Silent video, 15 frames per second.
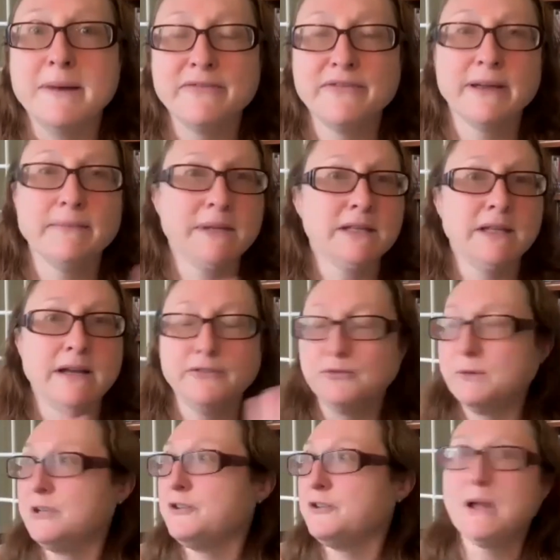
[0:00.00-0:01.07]
My family loves.
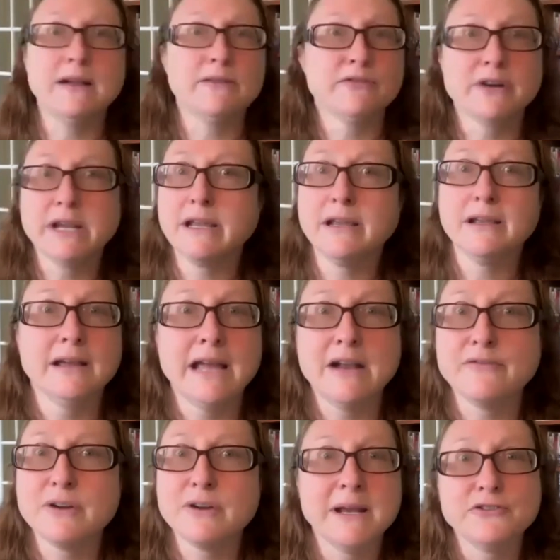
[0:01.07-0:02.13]
We do every
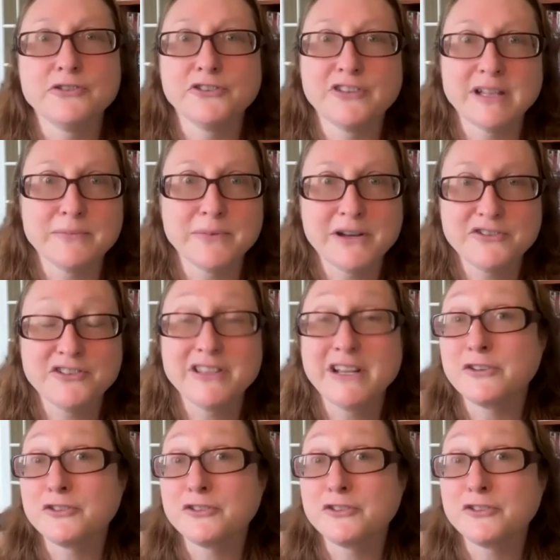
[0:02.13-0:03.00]
major celebration there.